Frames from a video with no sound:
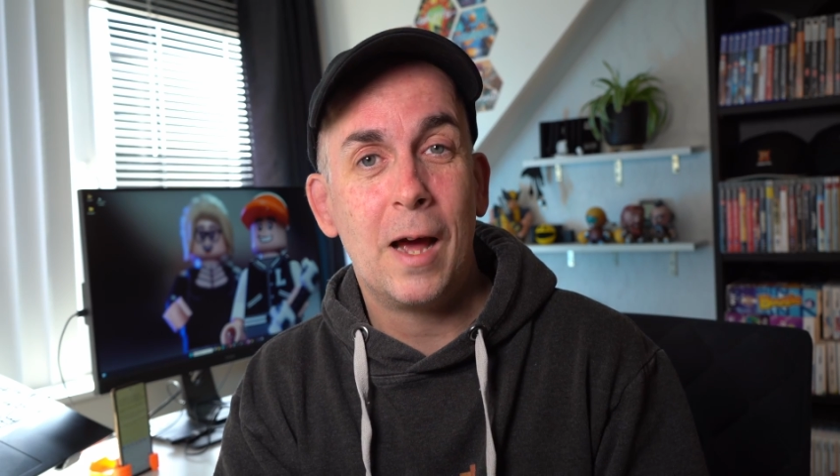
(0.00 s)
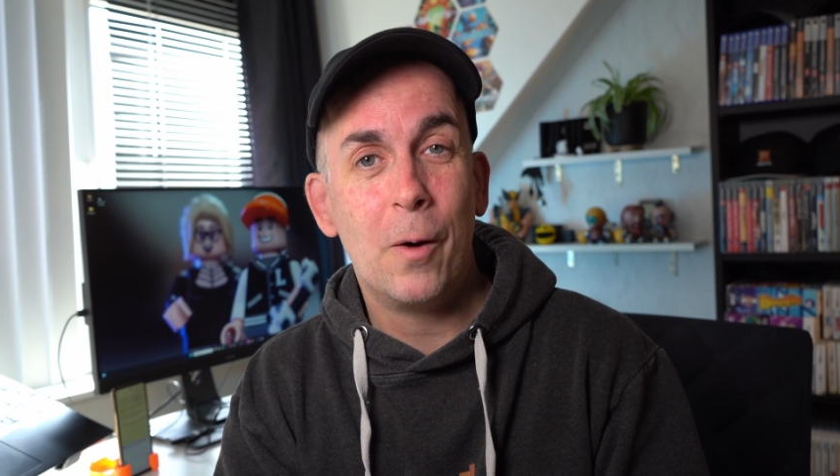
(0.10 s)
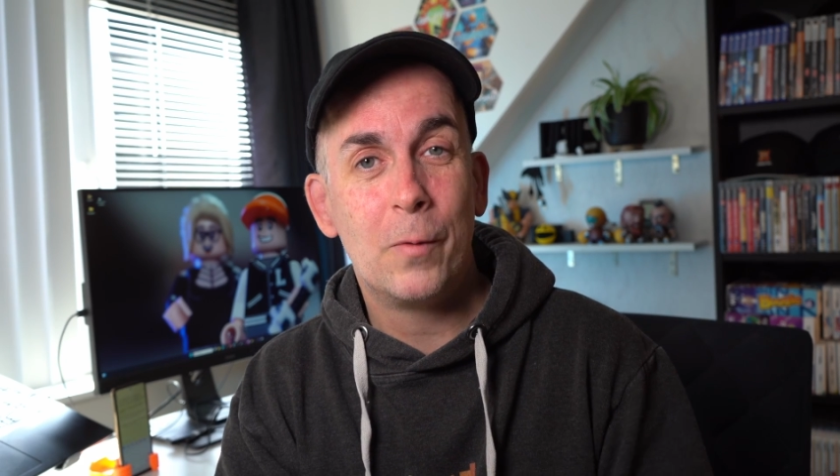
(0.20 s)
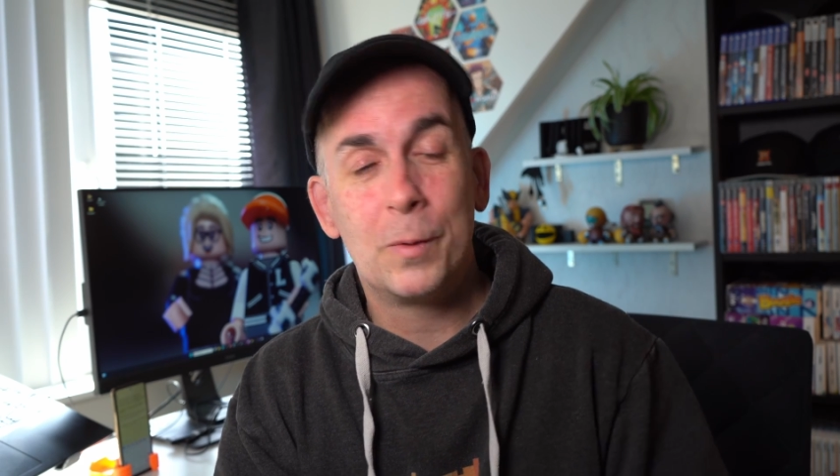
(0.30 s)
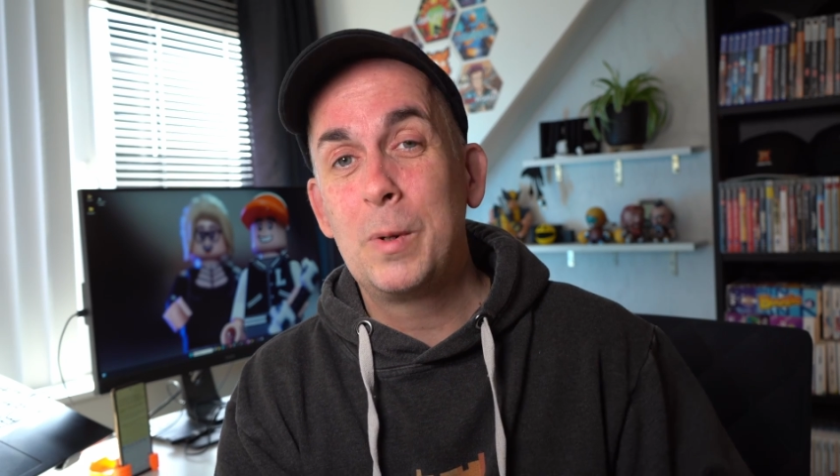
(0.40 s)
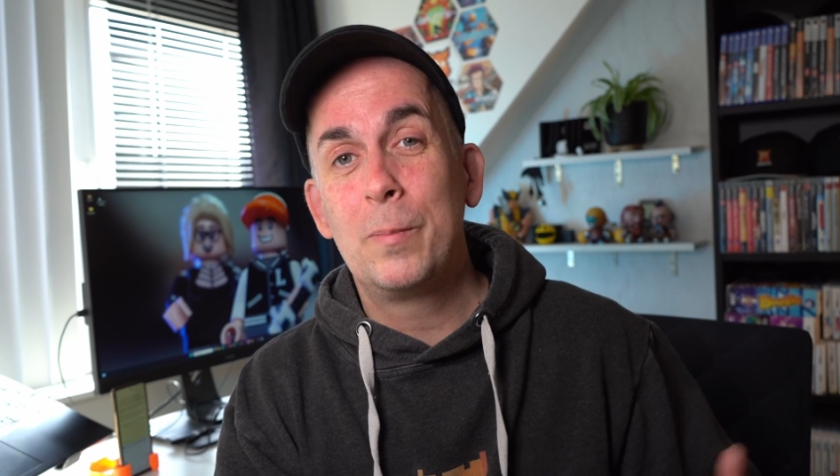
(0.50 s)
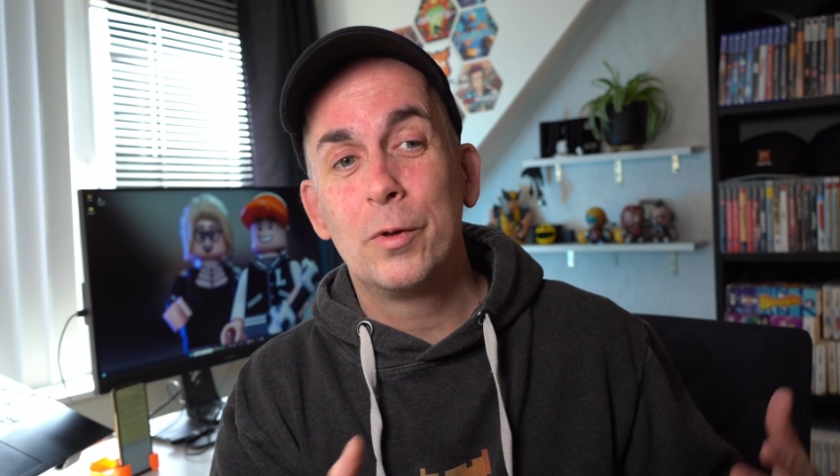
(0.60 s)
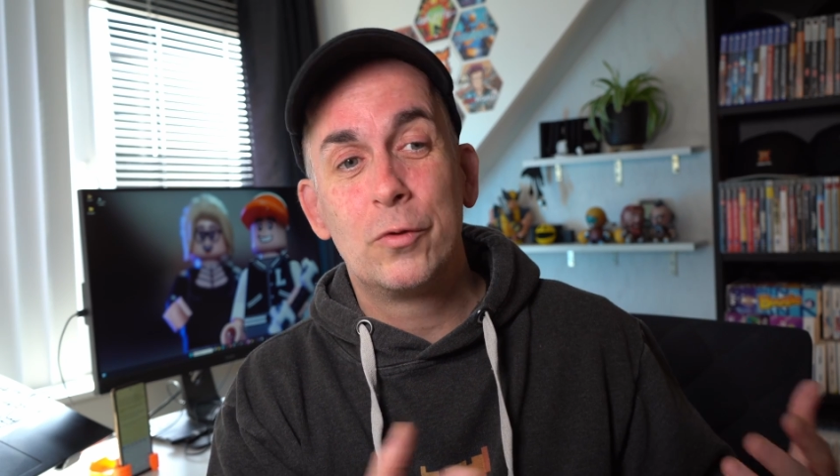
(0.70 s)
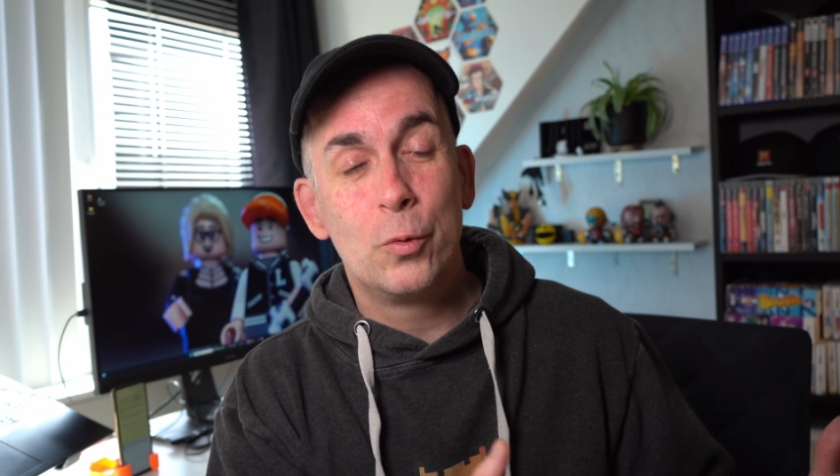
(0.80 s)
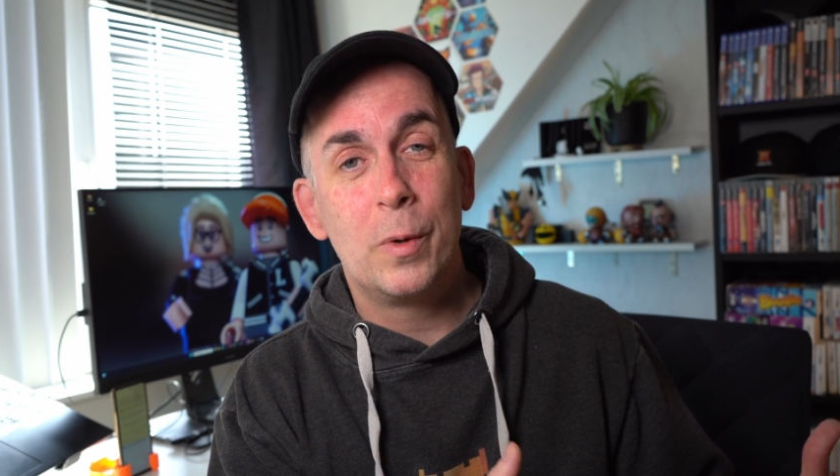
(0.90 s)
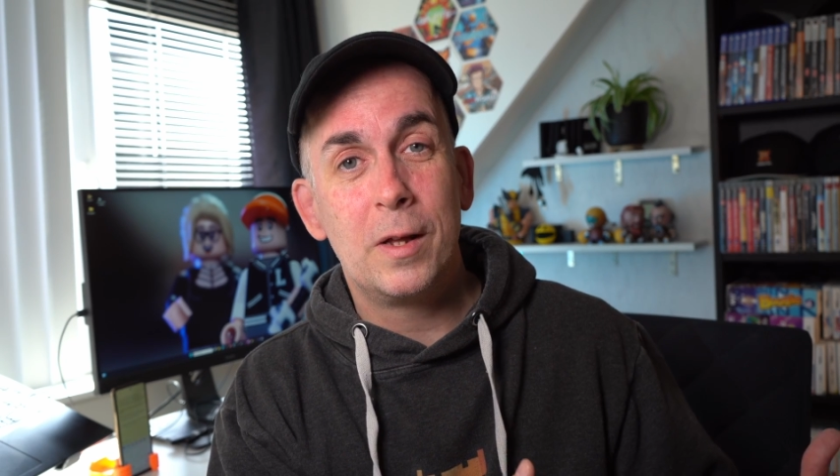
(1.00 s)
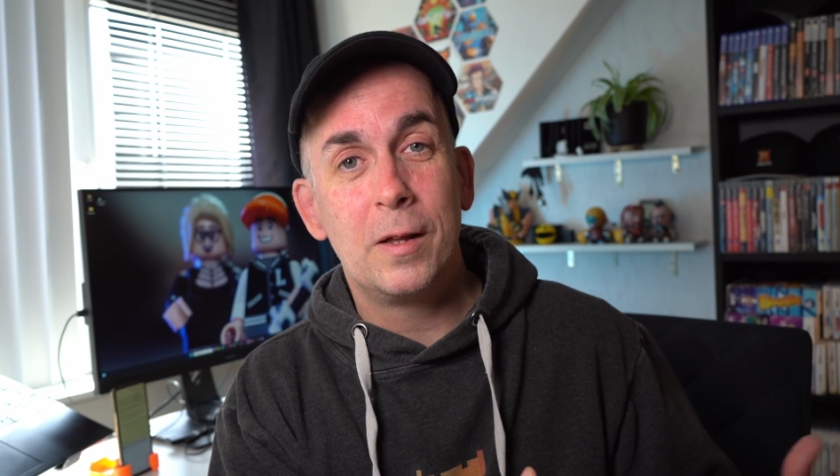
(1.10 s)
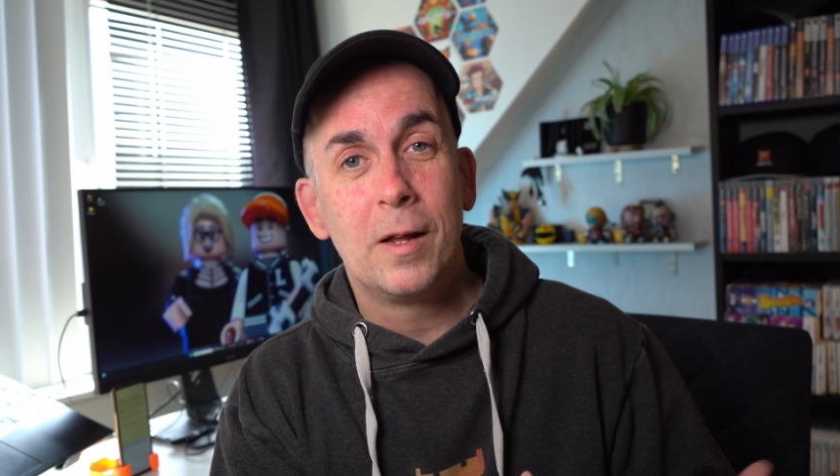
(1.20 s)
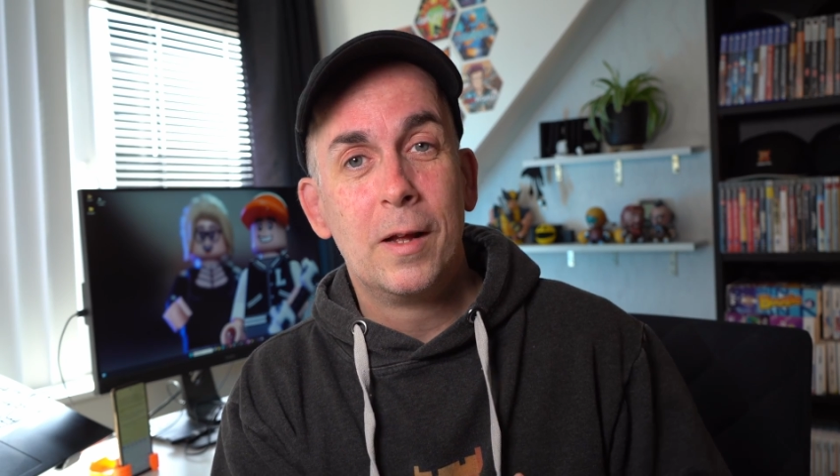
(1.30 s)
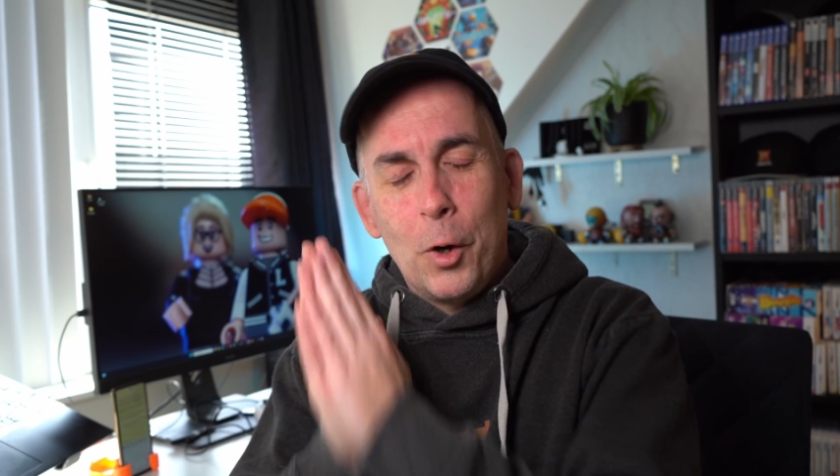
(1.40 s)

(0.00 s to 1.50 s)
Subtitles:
what people do with it.